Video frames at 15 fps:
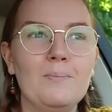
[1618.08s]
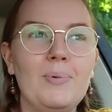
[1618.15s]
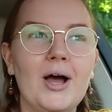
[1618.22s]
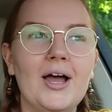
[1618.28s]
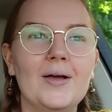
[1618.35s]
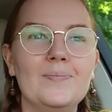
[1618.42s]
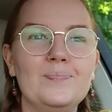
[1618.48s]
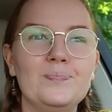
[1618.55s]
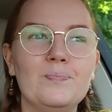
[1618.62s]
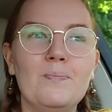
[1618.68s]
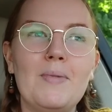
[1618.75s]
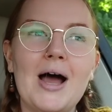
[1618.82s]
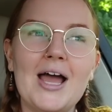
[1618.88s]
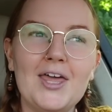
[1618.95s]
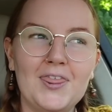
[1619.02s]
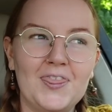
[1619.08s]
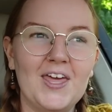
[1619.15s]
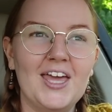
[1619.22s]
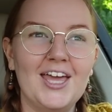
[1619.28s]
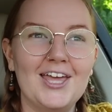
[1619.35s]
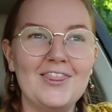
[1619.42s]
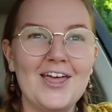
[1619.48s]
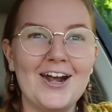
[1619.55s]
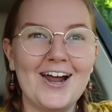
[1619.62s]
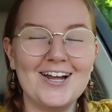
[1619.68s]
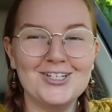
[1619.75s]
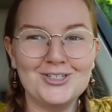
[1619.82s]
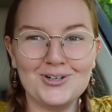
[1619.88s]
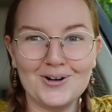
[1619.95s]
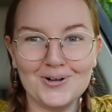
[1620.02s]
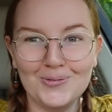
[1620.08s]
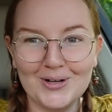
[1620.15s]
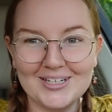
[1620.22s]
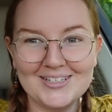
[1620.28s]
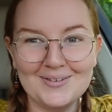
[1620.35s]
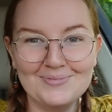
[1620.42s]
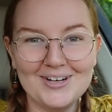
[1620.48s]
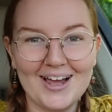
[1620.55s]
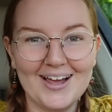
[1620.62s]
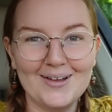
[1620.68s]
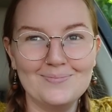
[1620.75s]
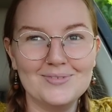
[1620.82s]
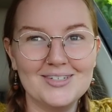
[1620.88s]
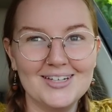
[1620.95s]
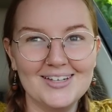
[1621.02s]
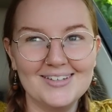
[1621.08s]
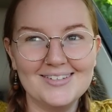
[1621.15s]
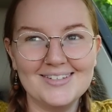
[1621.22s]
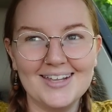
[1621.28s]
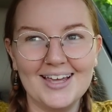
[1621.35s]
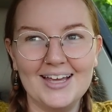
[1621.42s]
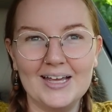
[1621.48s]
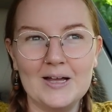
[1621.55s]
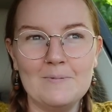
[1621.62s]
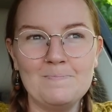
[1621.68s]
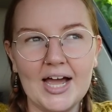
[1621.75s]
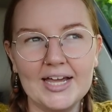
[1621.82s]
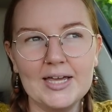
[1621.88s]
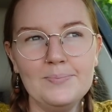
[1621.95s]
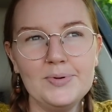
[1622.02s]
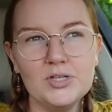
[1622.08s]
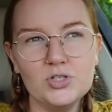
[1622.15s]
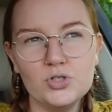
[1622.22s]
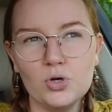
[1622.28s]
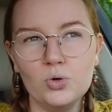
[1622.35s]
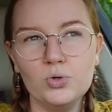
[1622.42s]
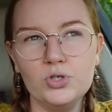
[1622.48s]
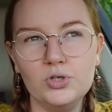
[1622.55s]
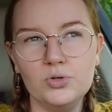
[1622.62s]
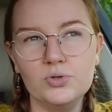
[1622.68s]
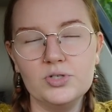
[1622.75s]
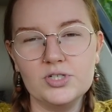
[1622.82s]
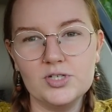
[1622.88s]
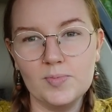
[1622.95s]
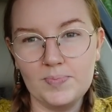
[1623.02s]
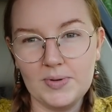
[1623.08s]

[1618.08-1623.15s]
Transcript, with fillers: But my thing that I struggle with sometimes is like I can be so used to